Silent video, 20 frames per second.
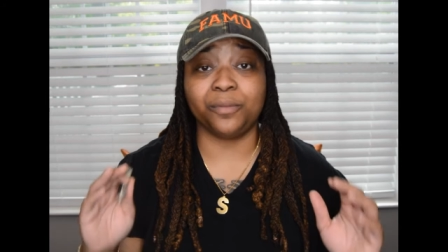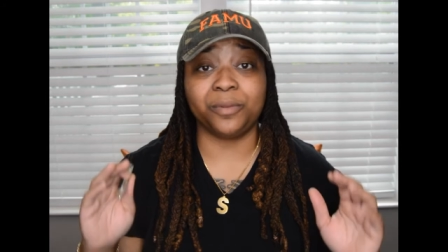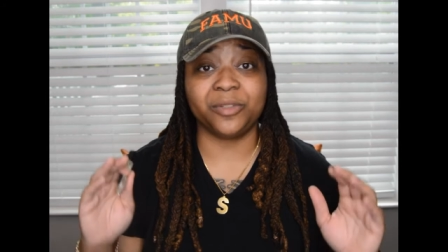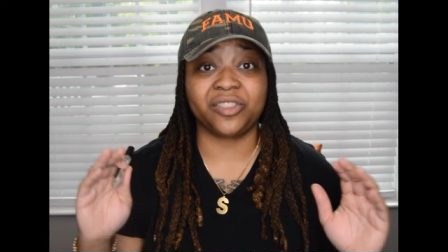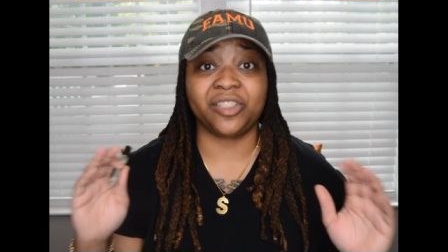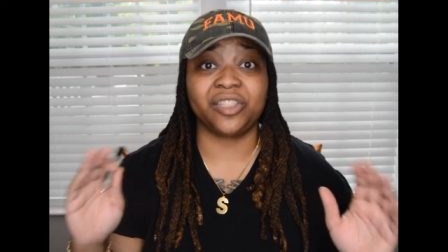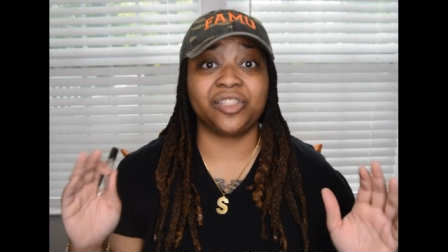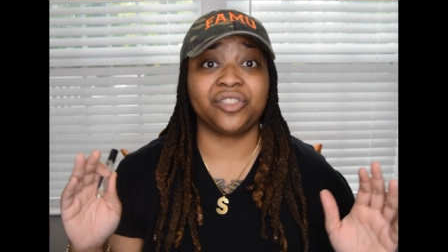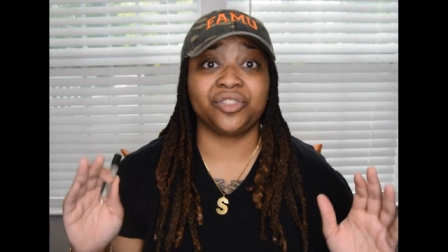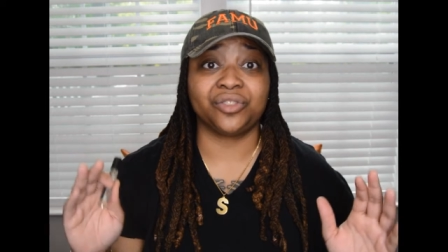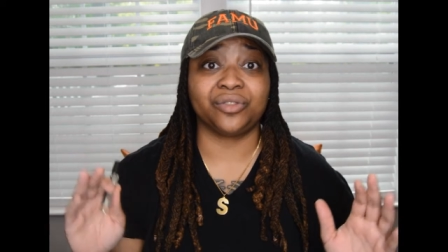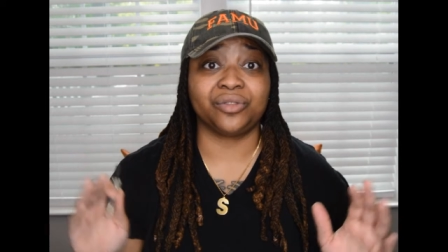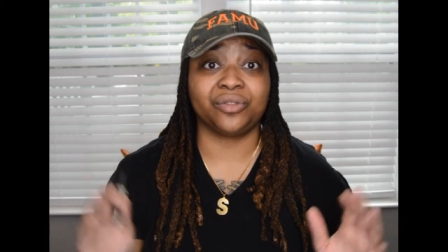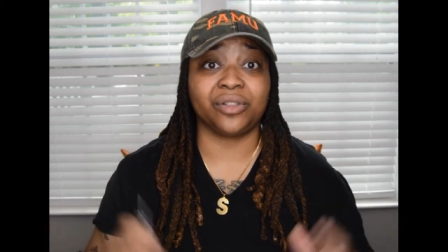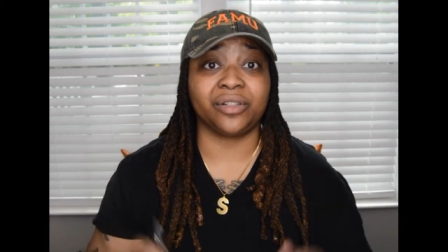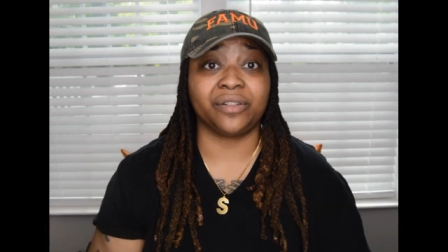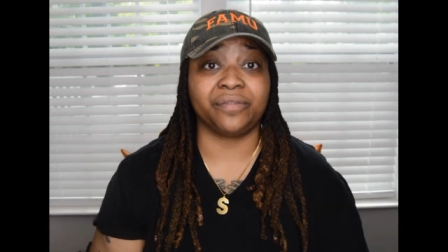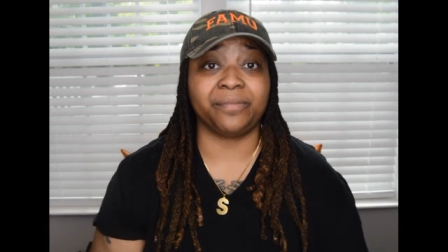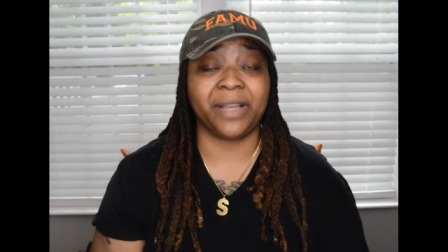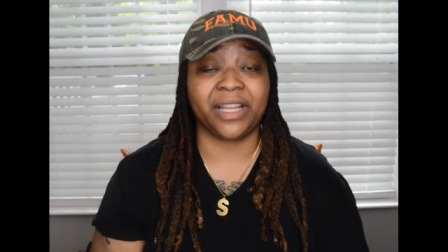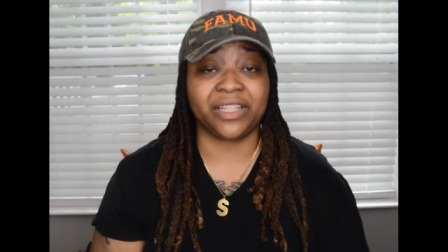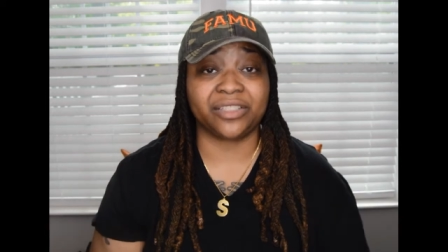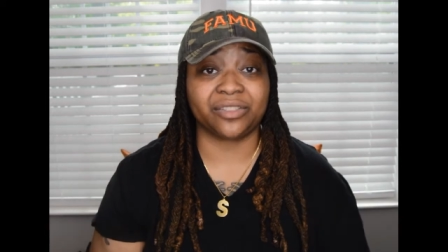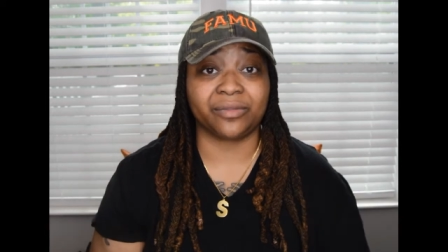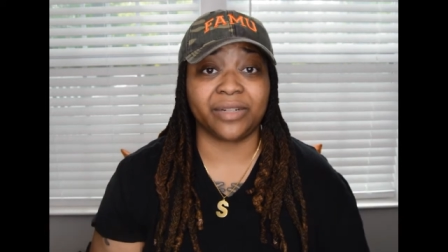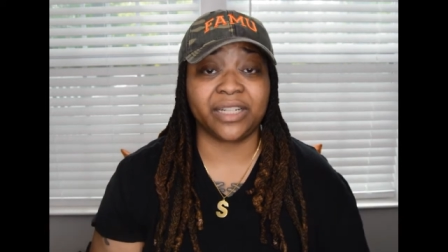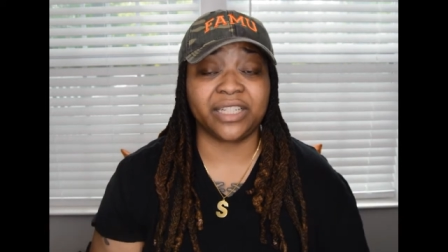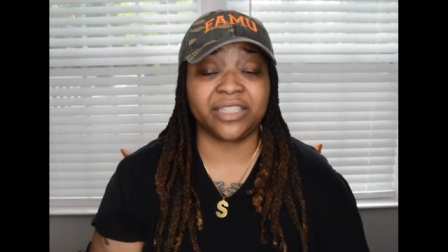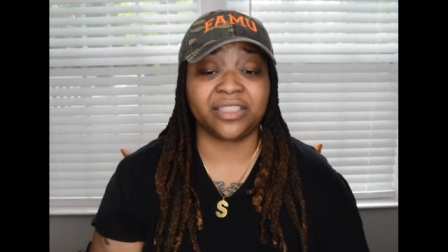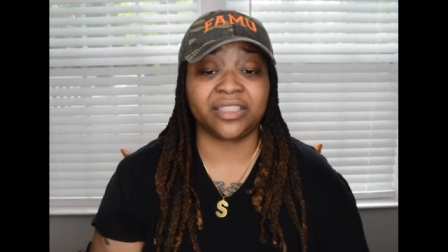potential of
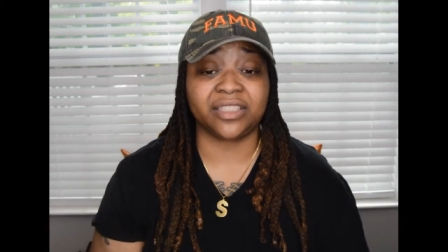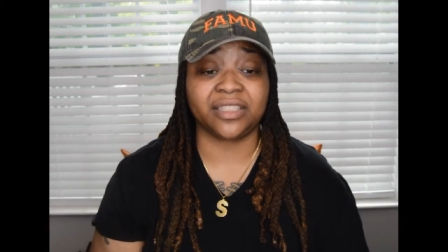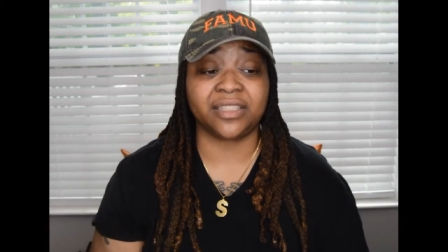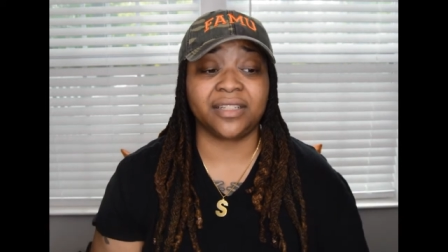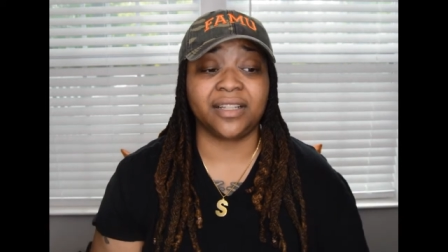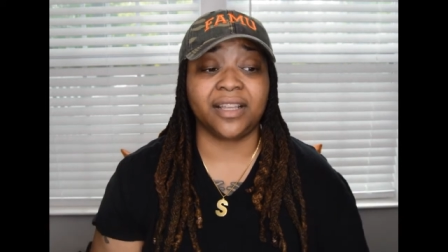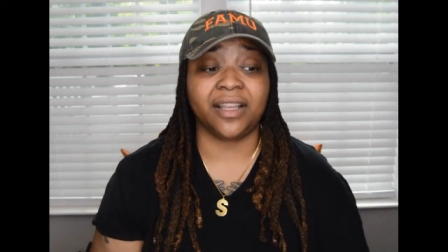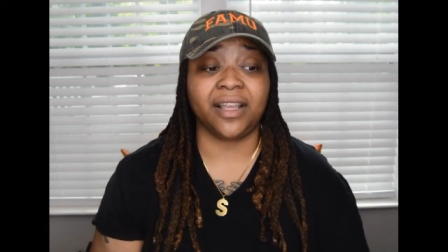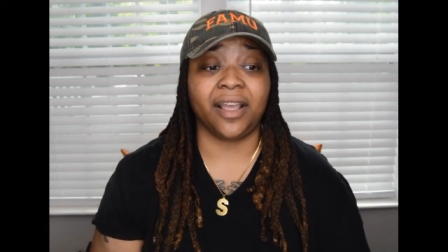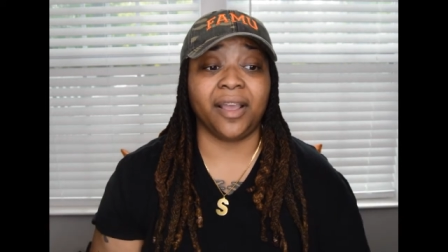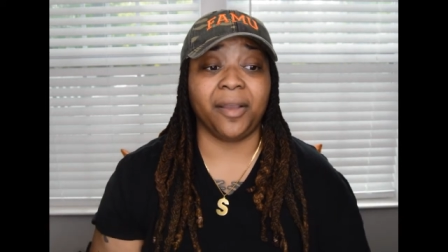maceration.